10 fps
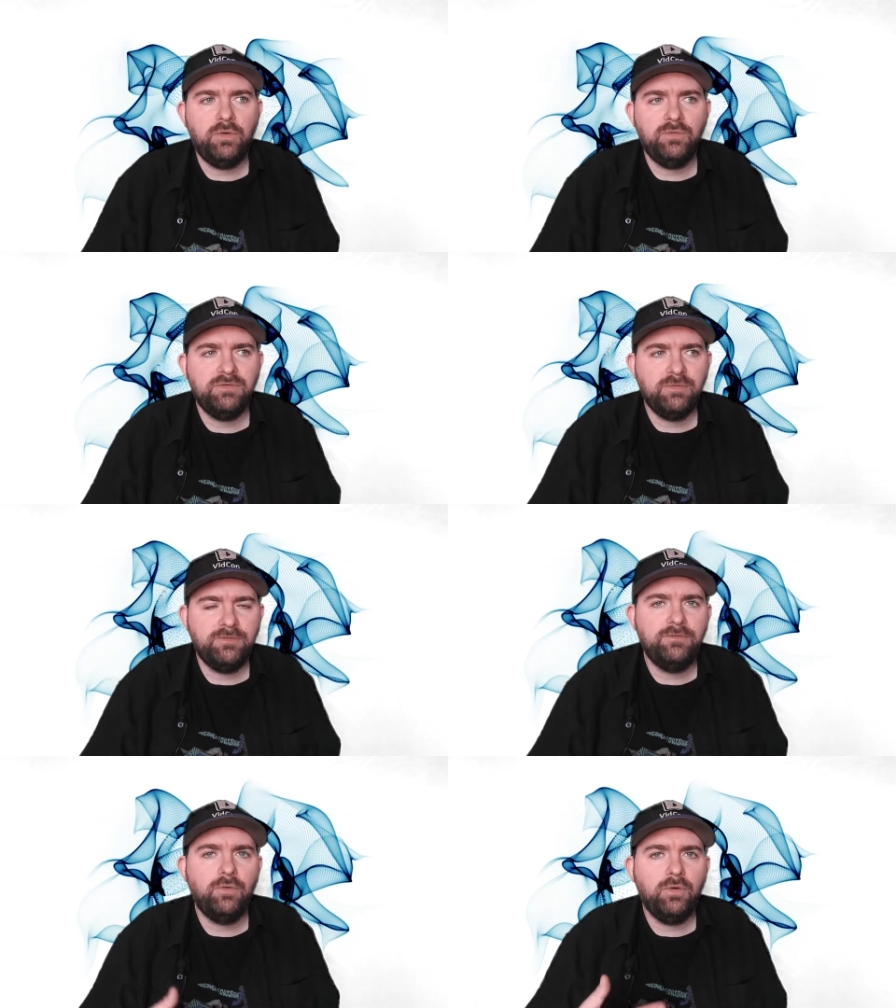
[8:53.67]
It was
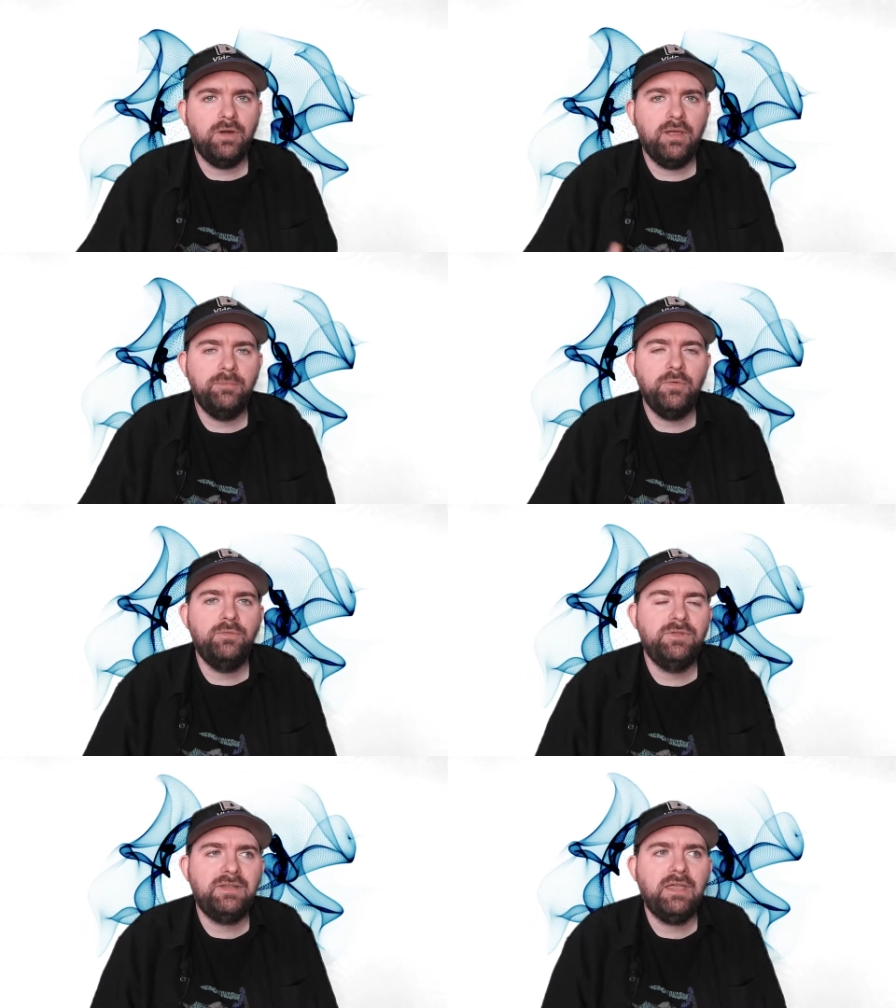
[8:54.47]
before I
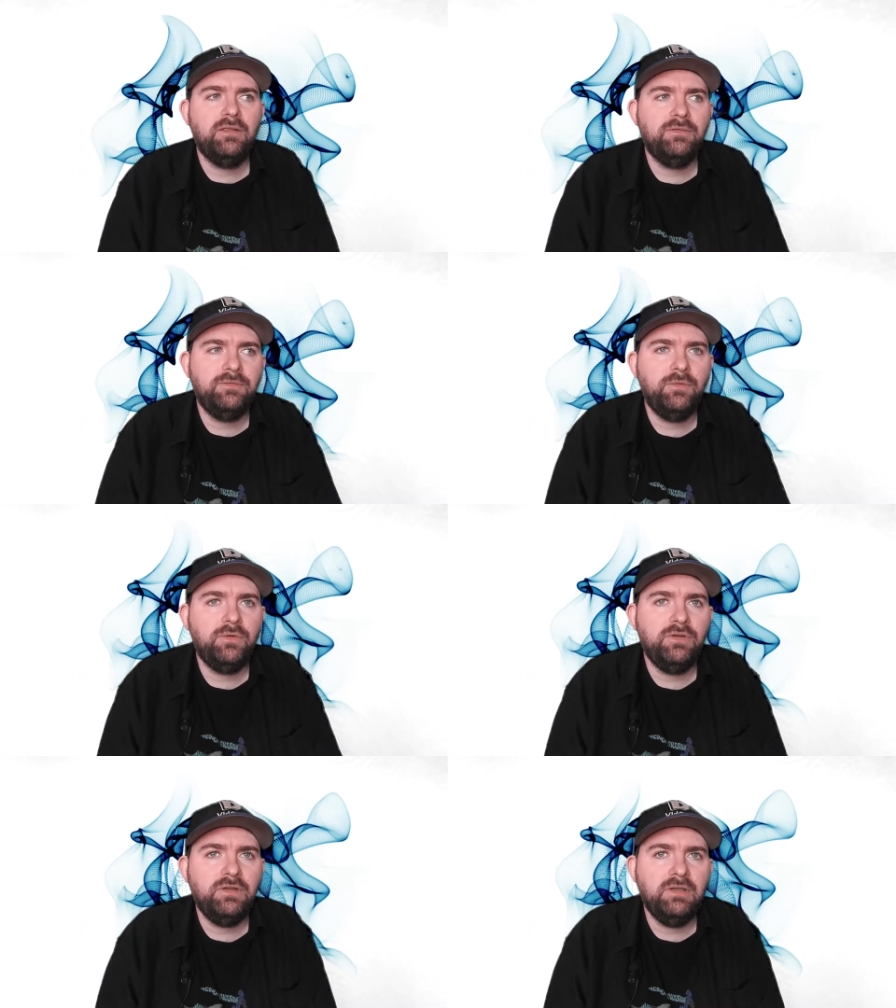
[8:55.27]
moved to
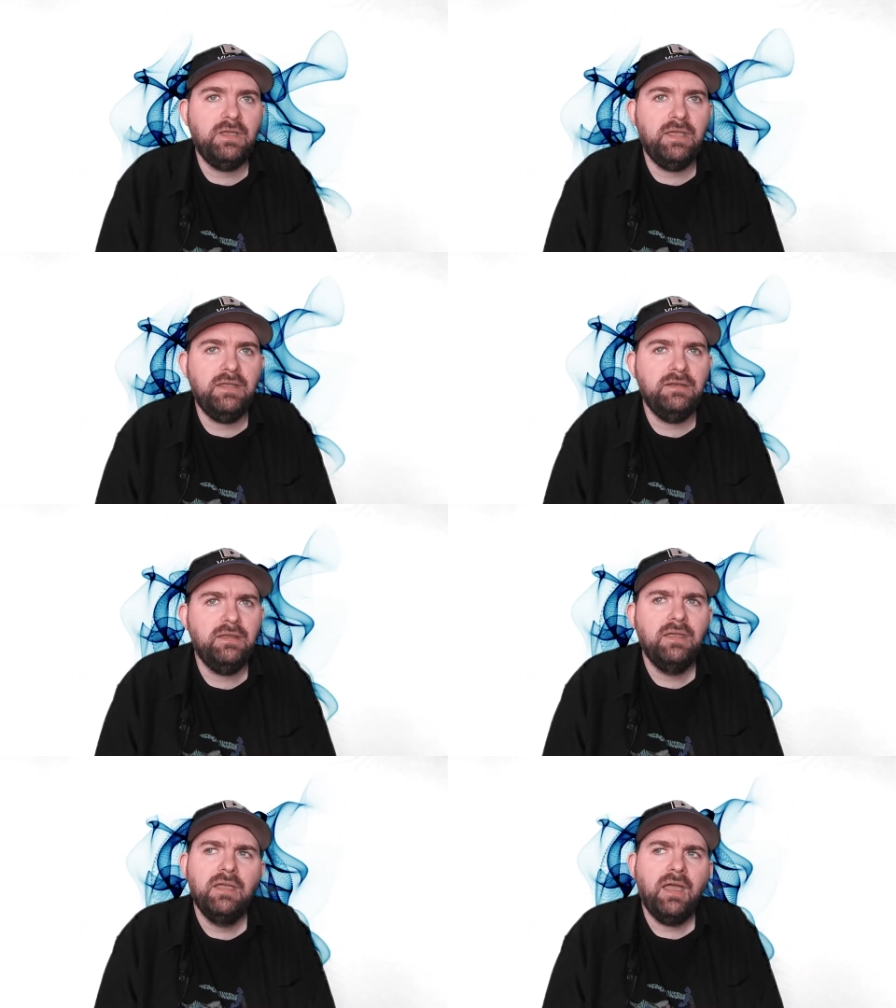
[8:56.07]
California, and
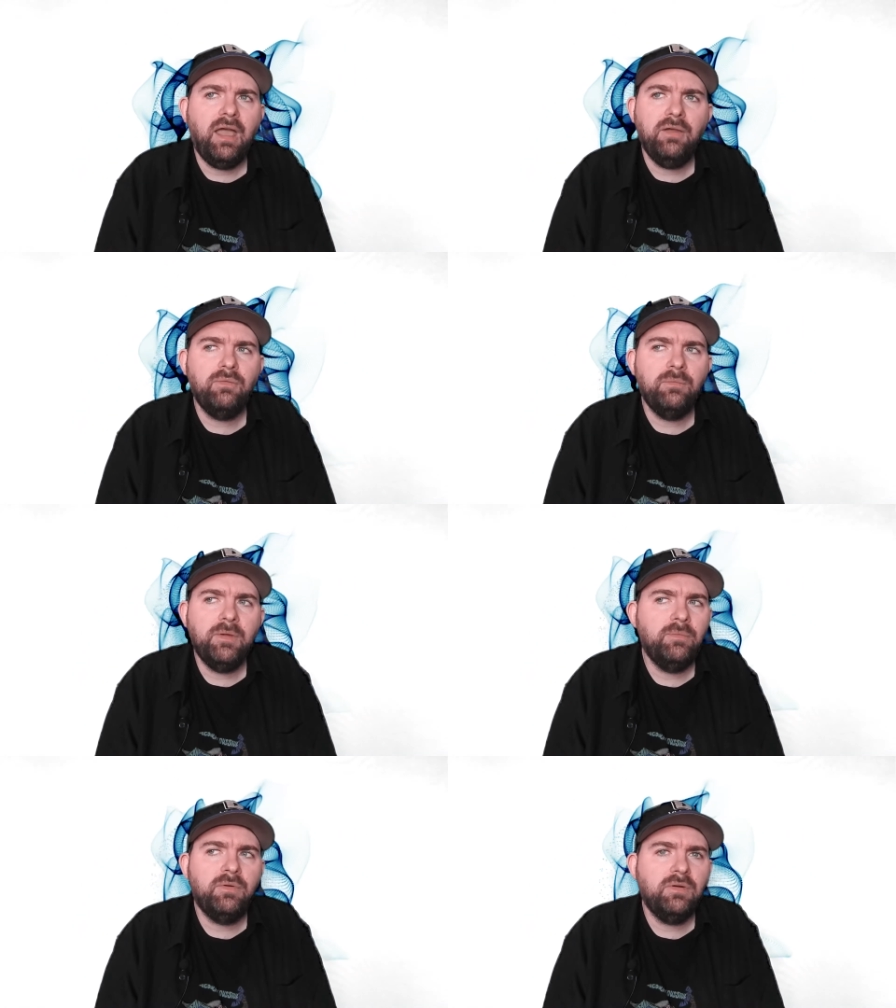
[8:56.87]
I
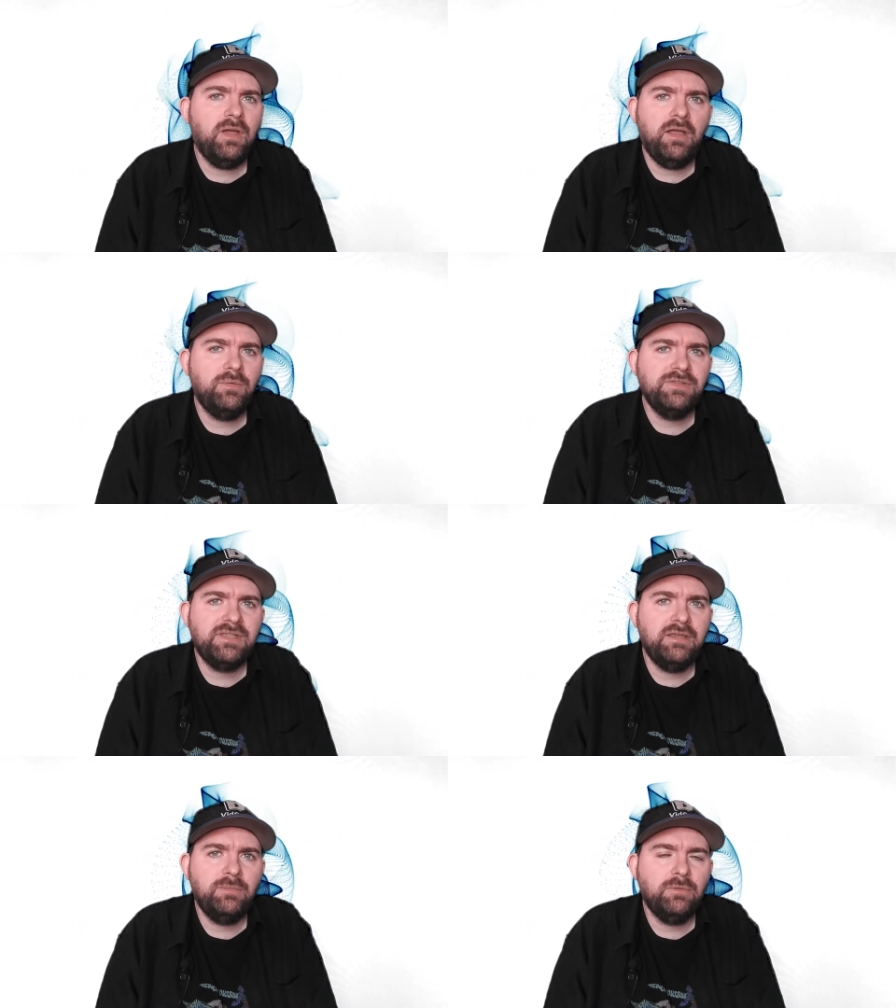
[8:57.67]
remember I was
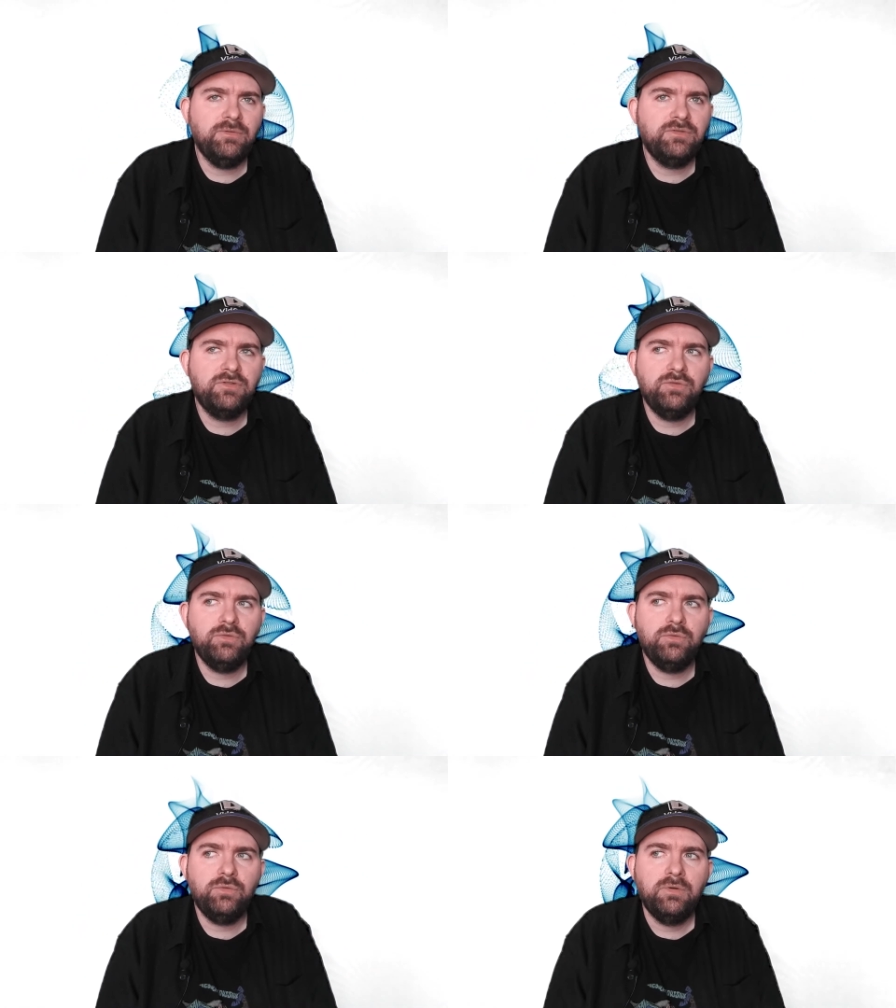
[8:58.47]
able
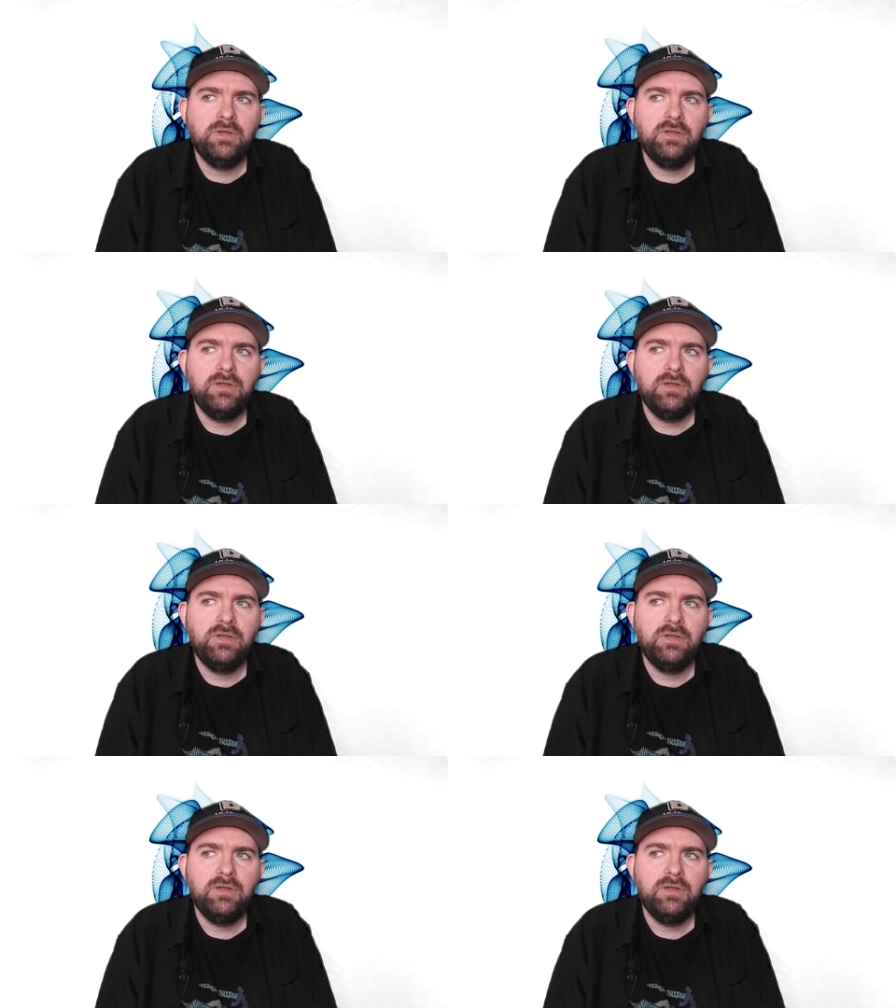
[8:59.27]
to